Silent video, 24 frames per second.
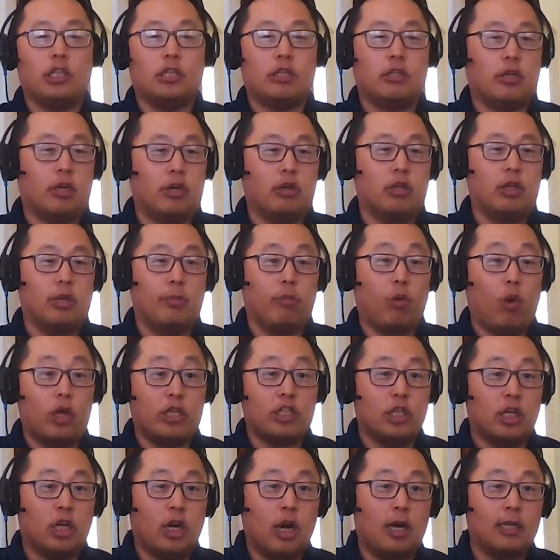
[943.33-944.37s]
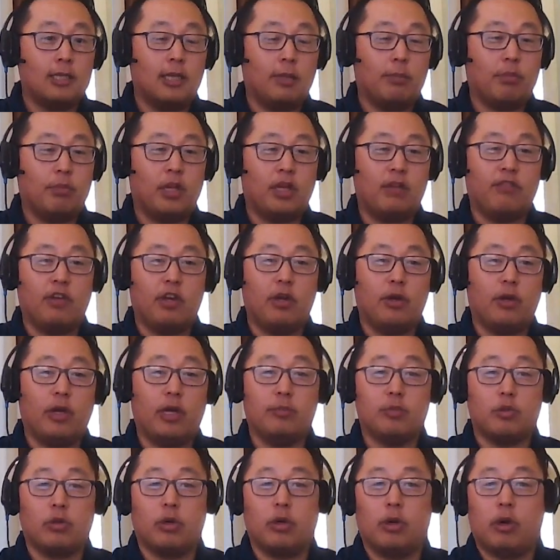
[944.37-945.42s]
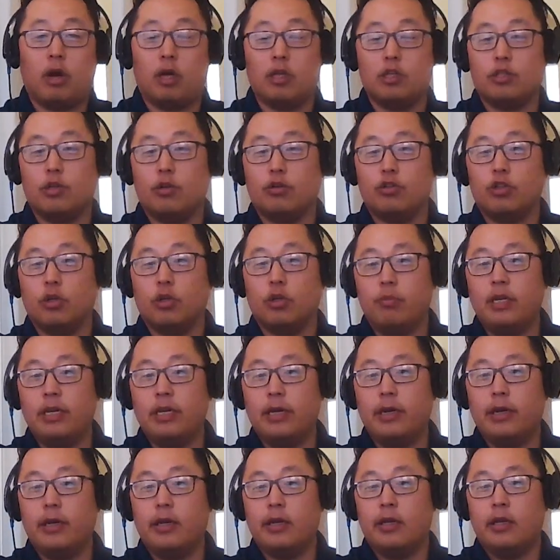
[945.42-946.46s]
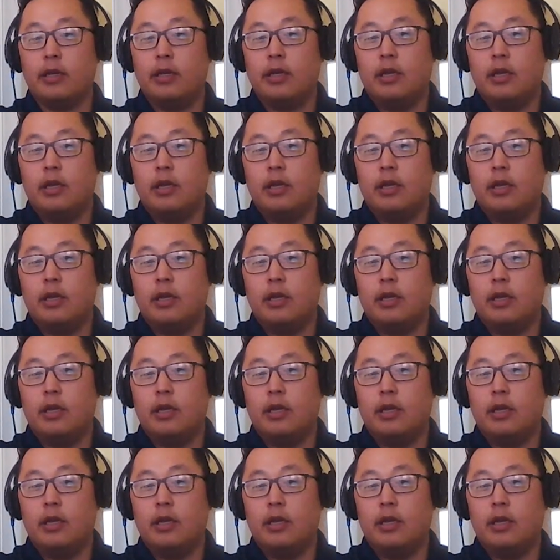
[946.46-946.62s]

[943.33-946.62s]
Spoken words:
currently watching content, playing video games, or on social media.